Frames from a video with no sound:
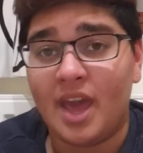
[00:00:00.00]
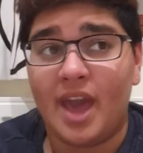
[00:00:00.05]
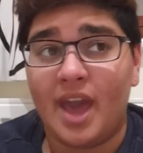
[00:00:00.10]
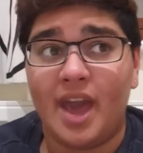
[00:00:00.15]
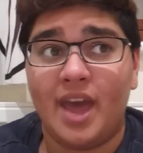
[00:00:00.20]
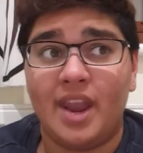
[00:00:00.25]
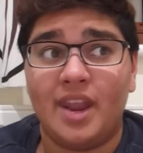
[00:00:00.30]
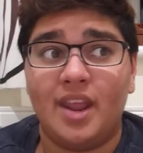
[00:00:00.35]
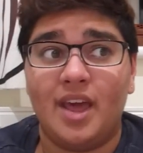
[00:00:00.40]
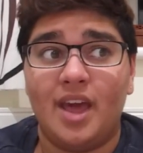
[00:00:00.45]

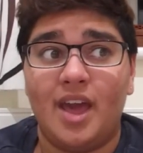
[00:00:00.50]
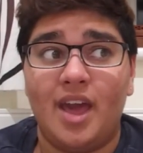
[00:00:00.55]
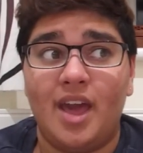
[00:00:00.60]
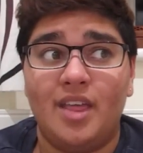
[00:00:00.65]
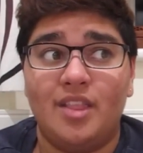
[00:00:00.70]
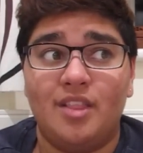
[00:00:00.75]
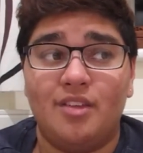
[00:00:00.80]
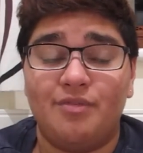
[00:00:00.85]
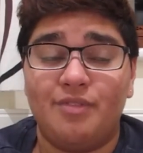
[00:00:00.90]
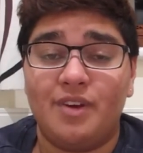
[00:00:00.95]
And
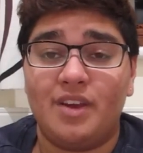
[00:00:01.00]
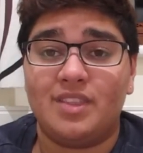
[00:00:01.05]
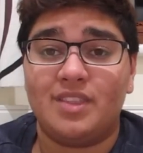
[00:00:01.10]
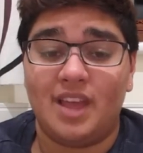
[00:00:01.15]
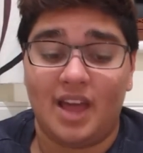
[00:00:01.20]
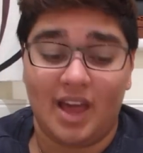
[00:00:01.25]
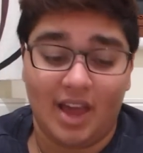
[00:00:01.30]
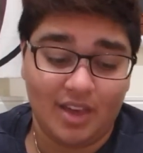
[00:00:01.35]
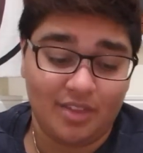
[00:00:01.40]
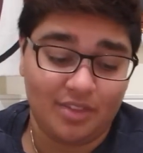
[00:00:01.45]
the fact
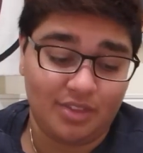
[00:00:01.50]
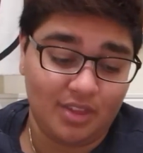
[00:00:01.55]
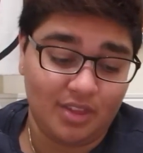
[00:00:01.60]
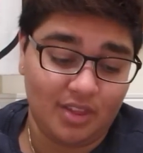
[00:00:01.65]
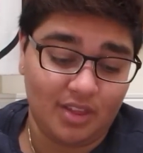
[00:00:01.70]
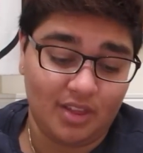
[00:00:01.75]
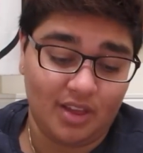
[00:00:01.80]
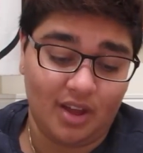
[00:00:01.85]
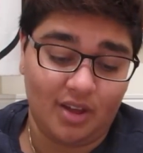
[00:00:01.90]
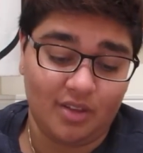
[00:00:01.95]
that
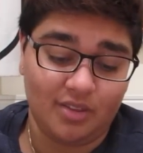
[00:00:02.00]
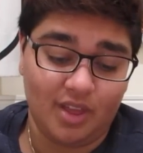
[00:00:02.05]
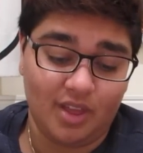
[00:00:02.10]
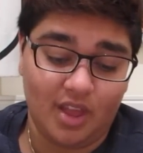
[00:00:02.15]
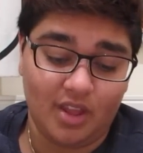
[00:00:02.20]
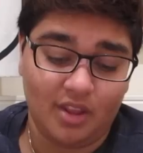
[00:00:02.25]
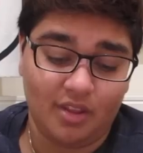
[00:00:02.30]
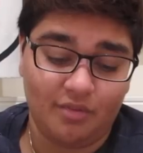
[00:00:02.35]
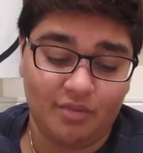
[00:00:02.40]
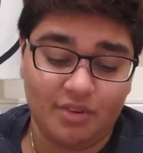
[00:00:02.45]

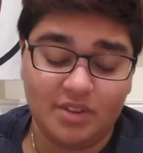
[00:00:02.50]
the